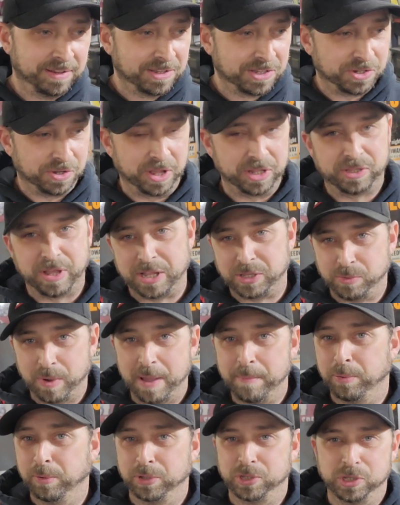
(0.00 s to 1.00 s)
So that's
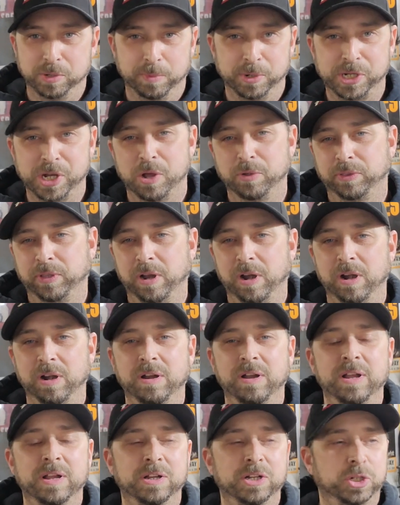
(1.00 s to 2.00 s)
why I put so much out
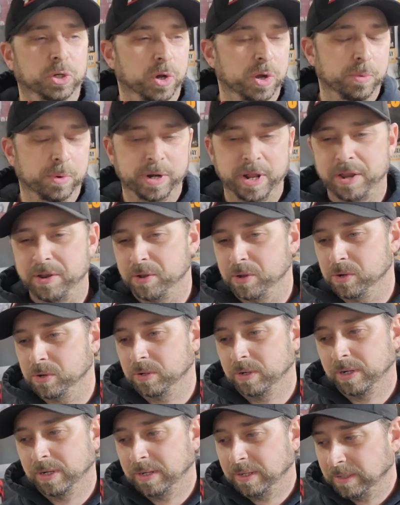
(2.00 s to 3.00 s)
there, show you what I
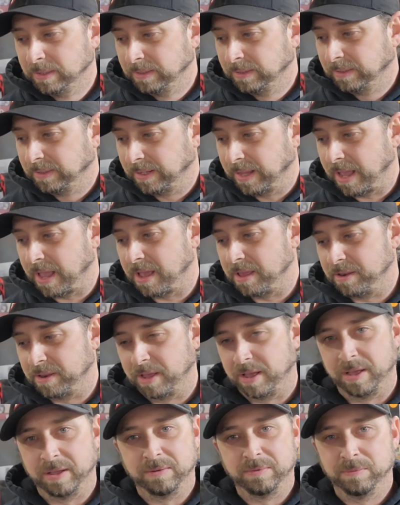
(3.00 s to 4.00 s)
do, and
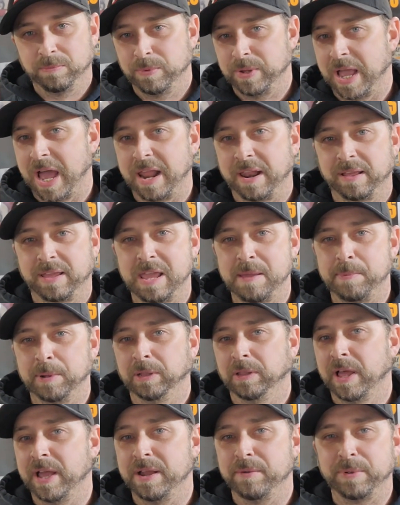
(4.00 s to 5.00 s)
uh, we got to keep
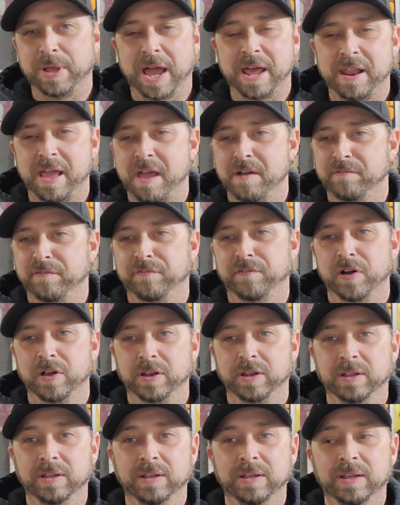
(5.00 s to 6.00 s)
it light. We got to have
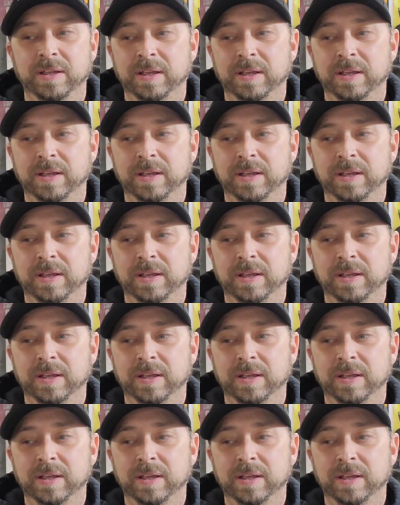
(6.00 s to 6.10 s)
fun.